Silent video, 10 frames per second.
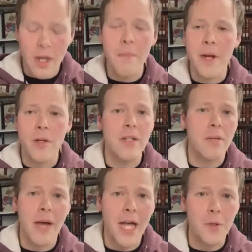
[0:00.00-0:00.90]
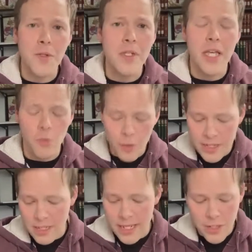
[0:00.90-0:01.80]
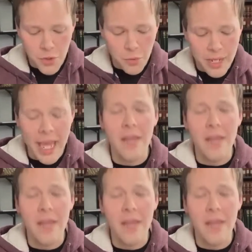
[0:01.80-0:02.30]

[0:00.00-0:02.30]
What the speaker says: American democracy in recent history,